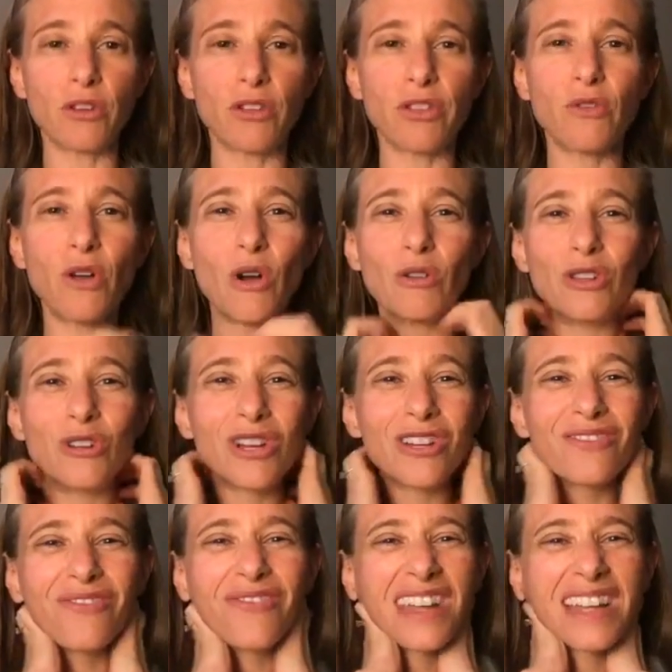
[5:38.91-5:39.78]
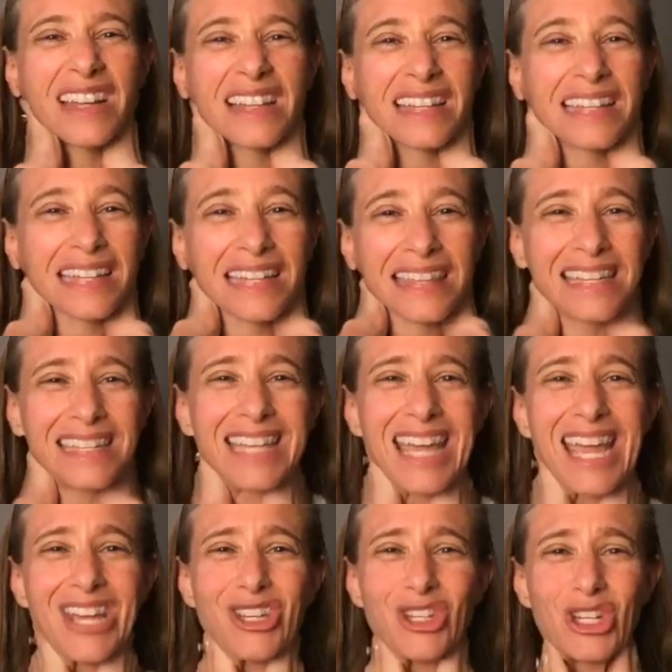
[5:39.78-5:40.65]
your throat and you can feel it in the
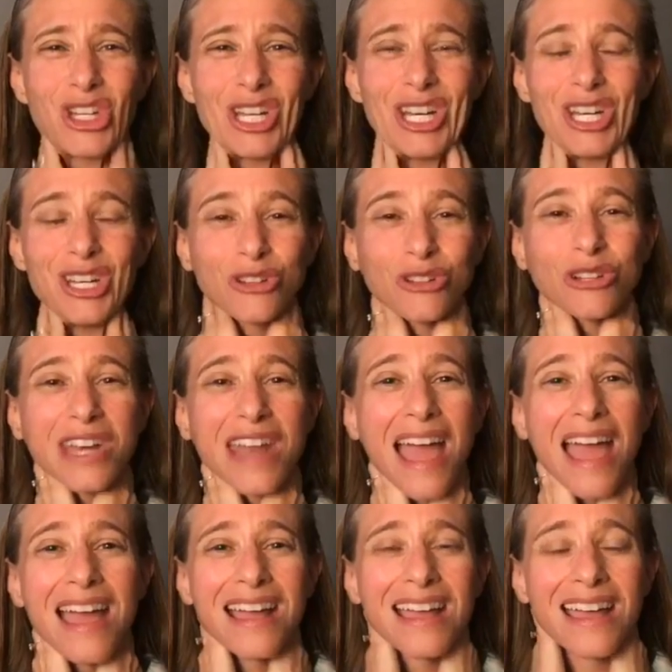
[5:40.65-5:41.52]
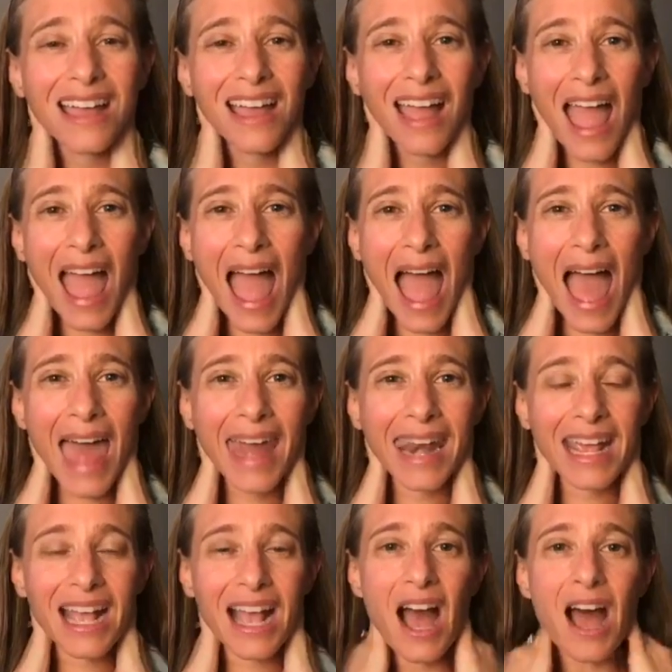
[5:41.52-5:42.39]
tension in your neck,
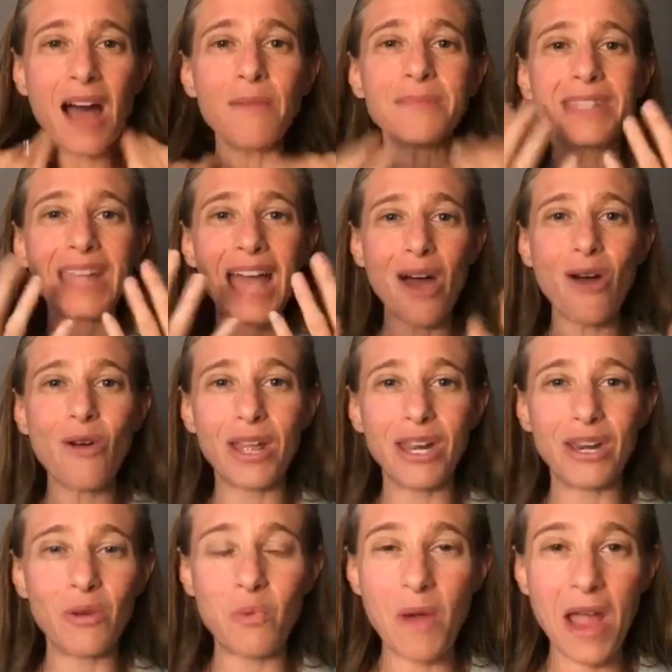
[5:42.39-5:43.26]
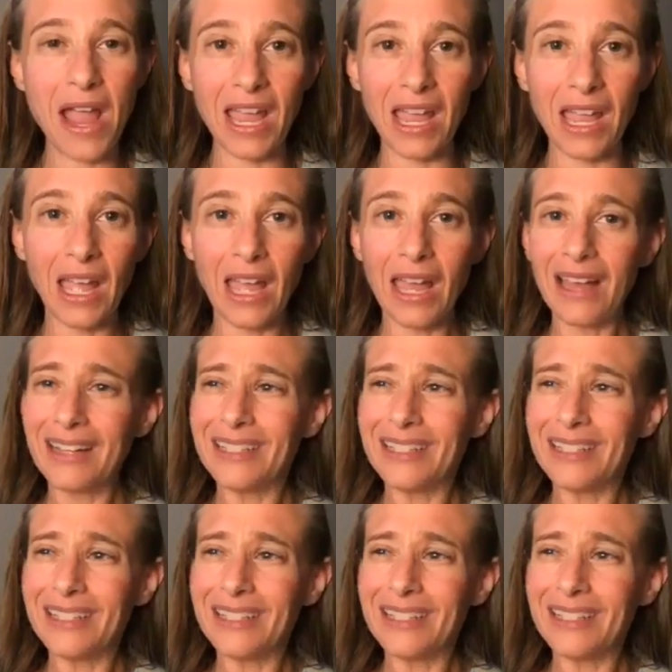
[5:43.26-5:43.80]
and it comes out in a way